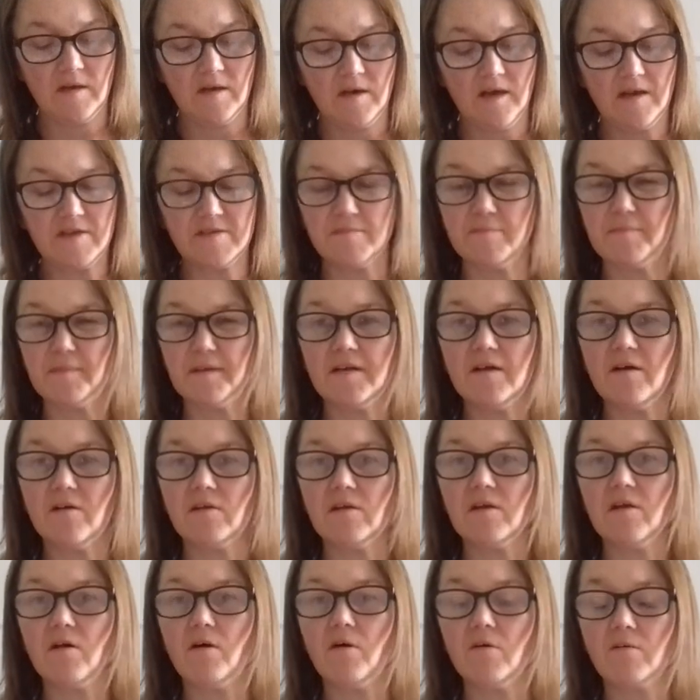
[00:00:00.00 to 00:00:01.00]
hadn't been
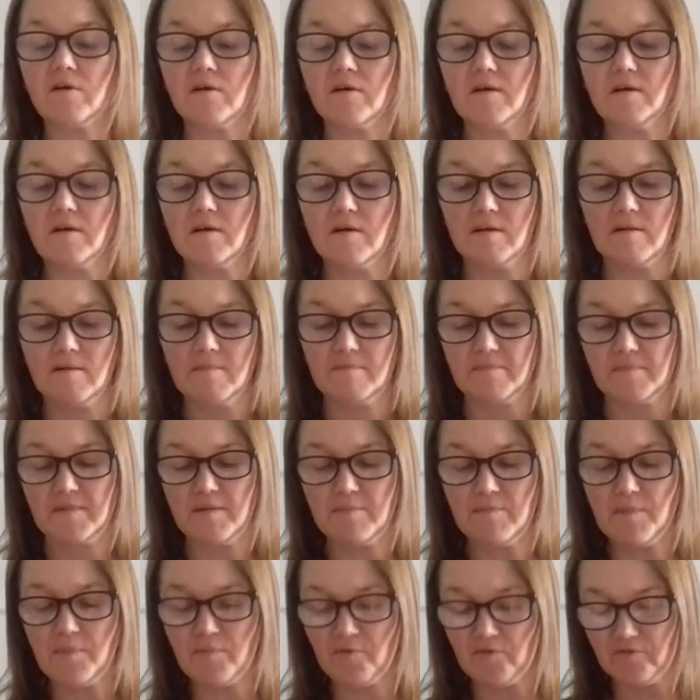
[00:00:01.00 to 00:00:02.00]
on long.
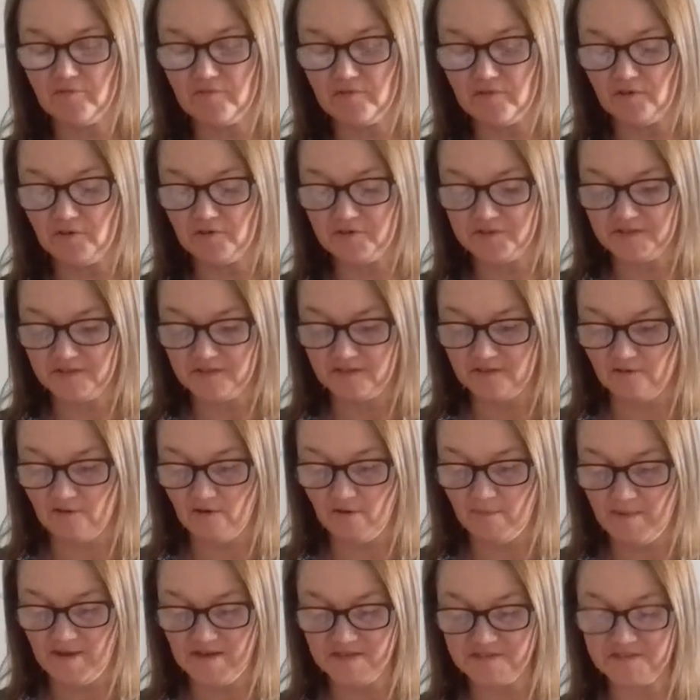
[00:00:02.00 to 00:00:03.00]
And my brother-in-law said they've
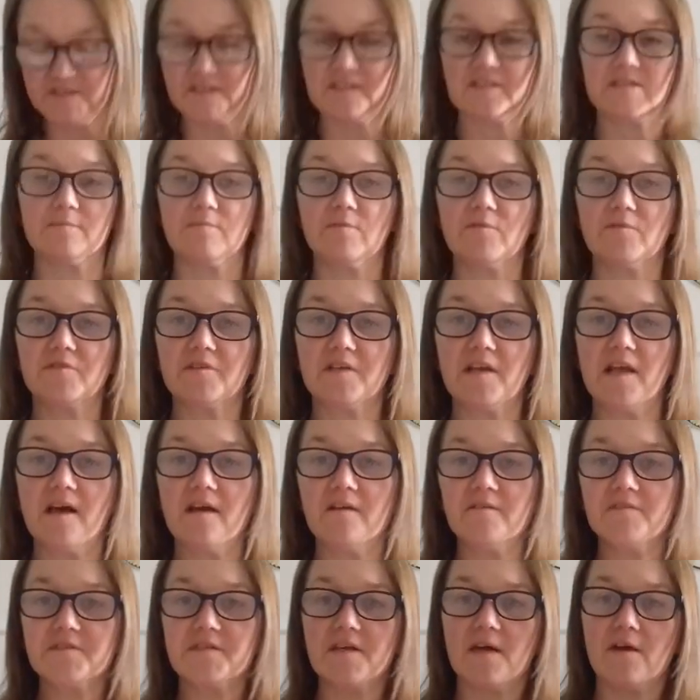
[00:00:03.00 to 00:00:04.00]
got about 6 months
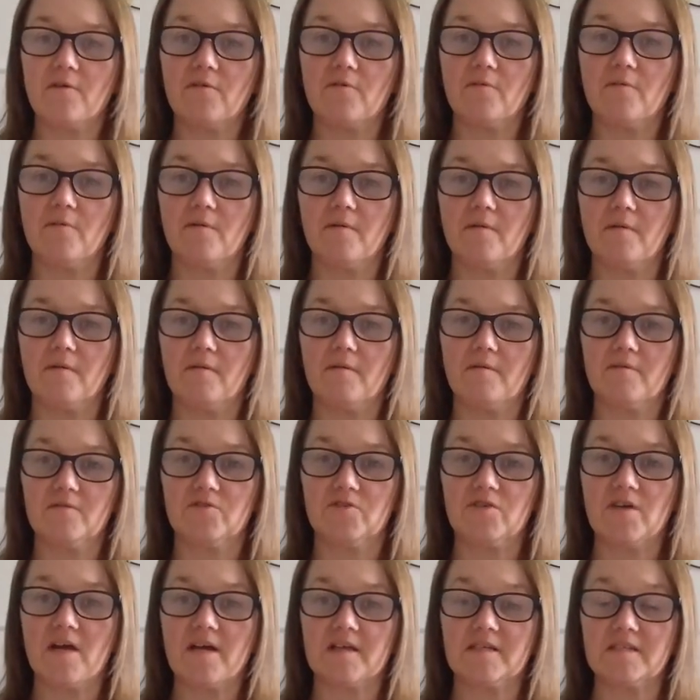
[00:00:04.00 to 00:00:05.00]
left. So
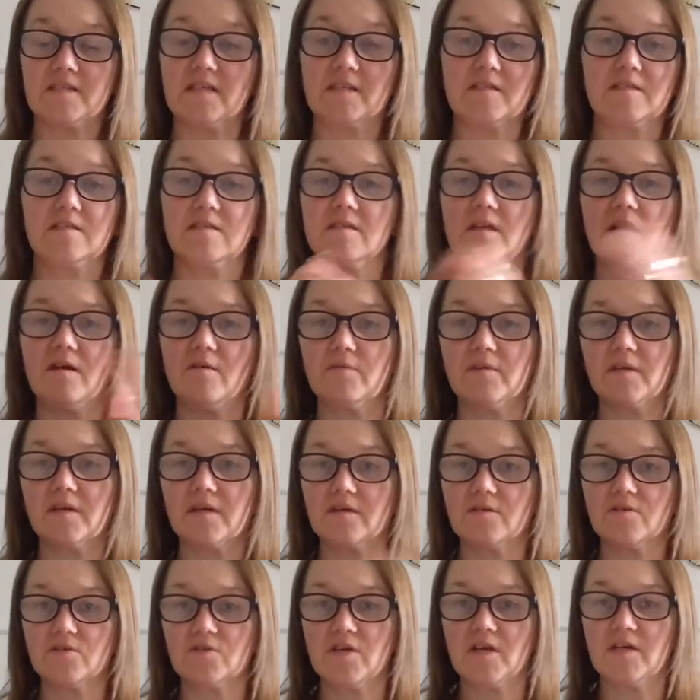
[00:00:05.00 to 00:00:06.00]
Jack says, no, you
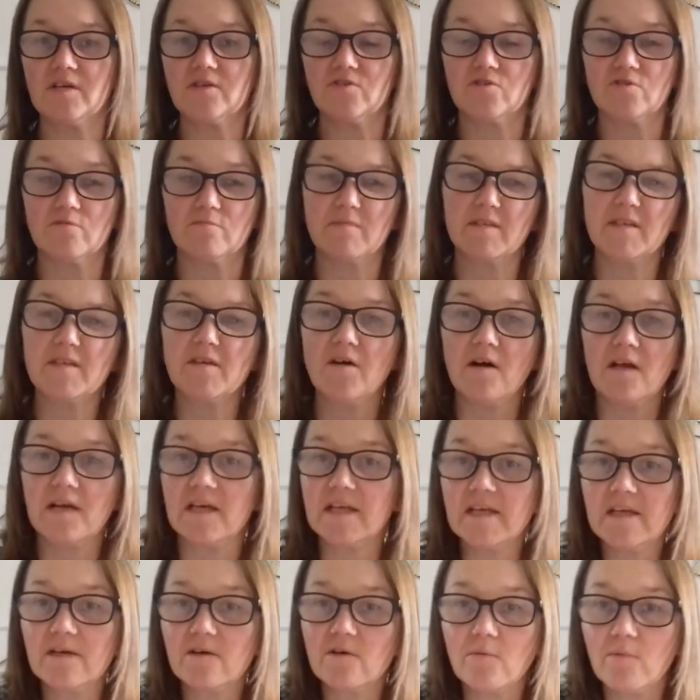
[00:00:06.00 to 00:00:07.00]
can change them. They're not
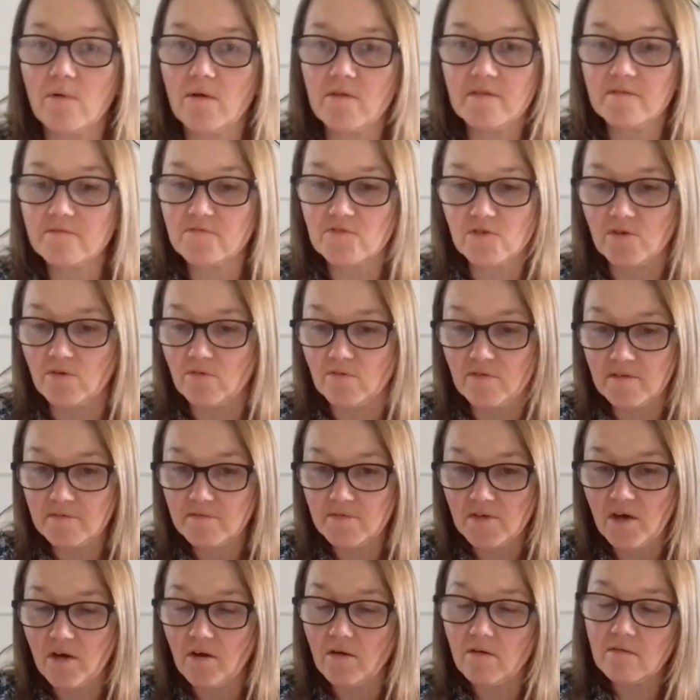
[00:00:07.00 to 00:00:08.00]
illegal what they've done. They're
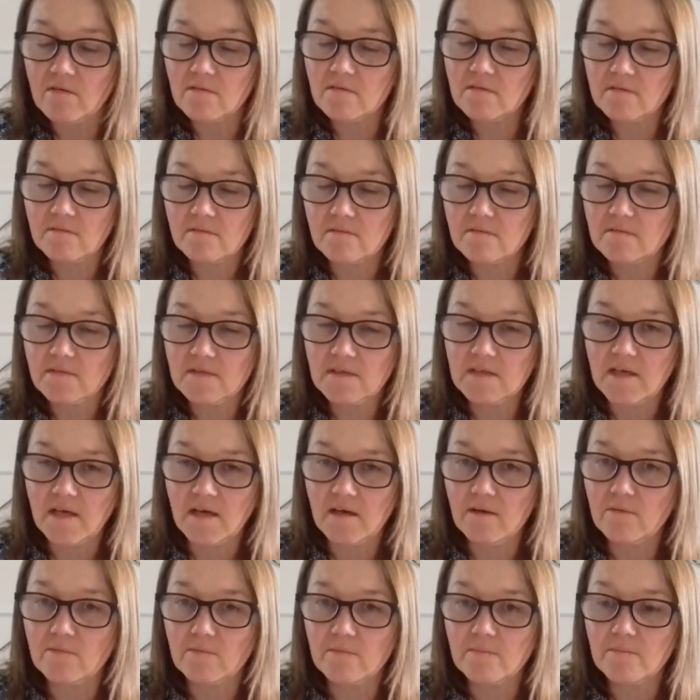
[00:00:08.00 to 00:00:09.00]
not, you
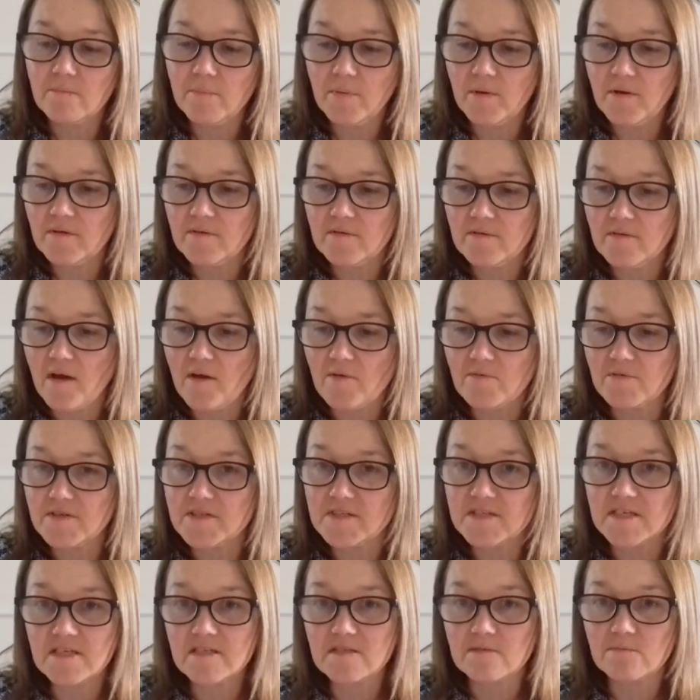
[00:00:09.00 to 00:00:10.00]
know, but only
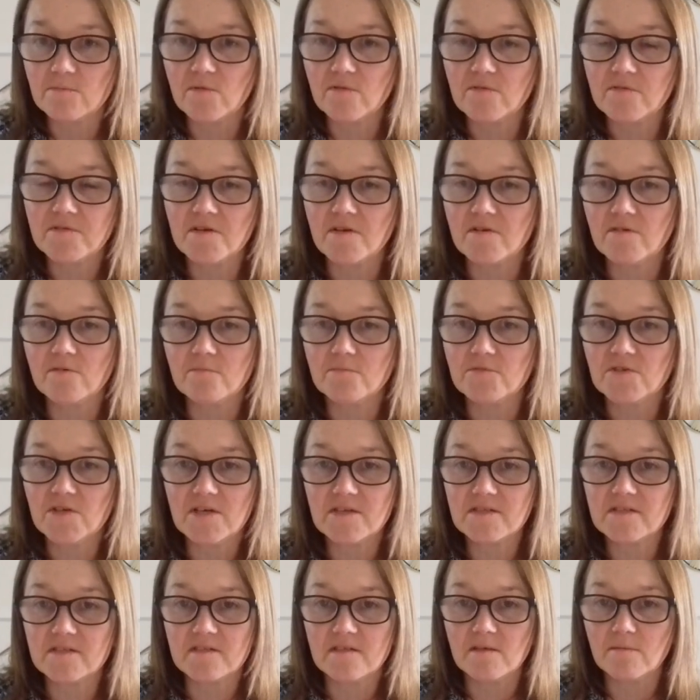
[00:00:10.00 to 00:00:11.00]
6 months on them.
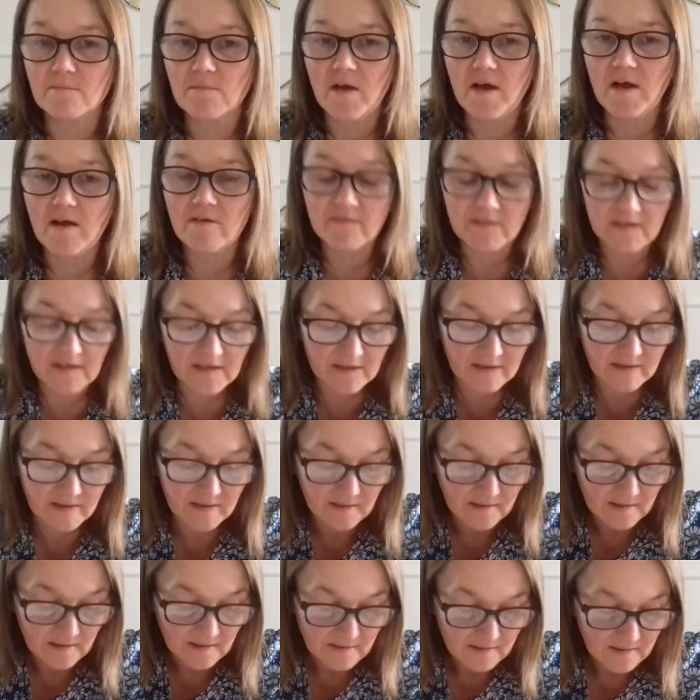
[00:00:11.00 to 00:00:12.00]
Jack says, I'm not having it.
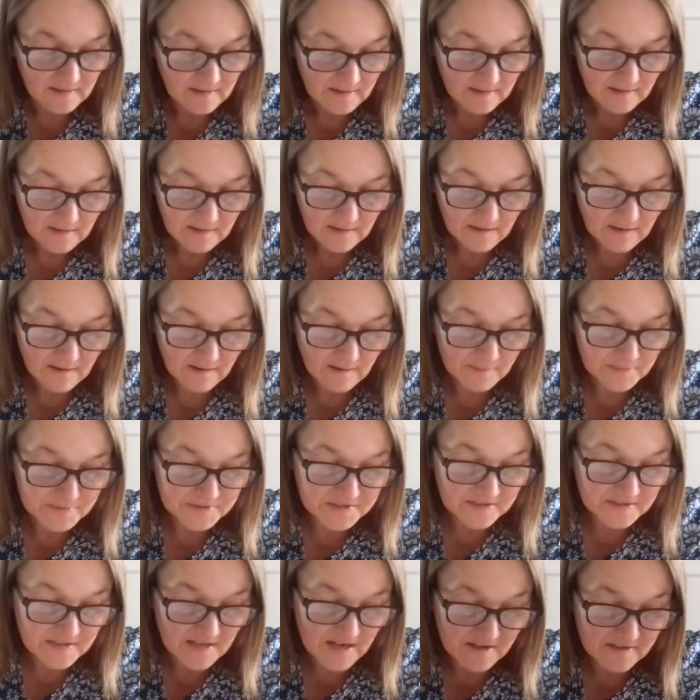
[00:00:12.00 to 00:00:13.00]

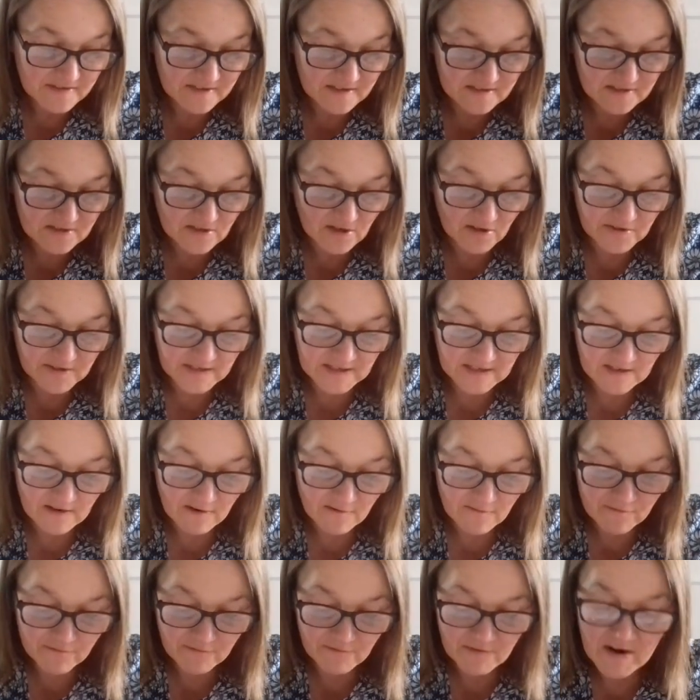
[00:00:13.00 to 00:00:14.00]
So it's gone in
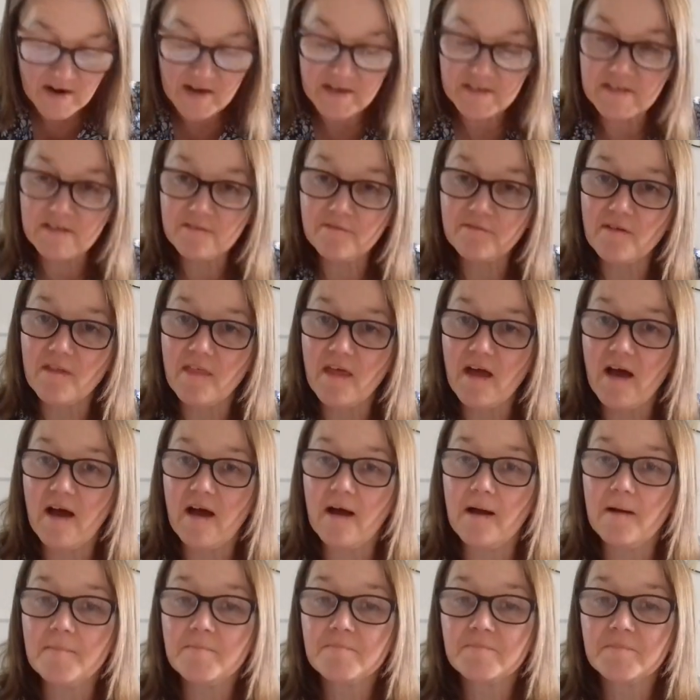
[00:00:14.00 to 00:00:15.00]
on Friday for
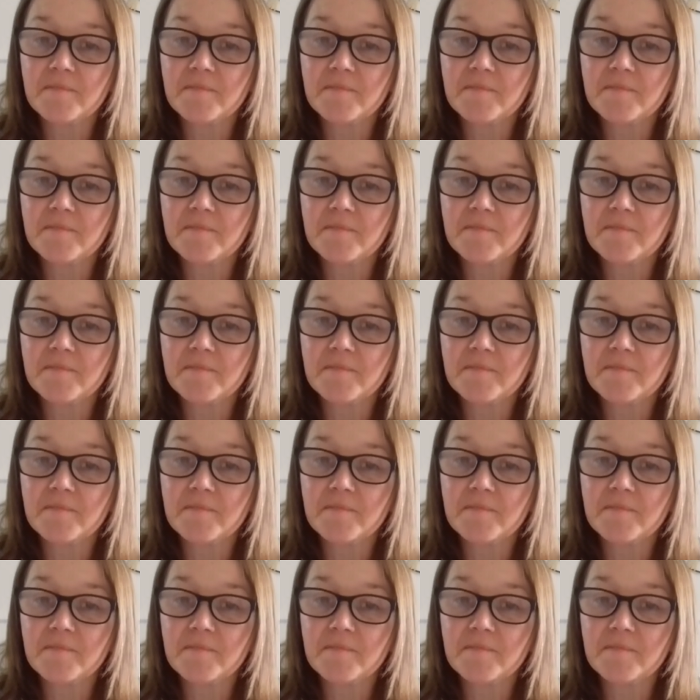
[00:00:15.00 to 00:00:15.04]
that.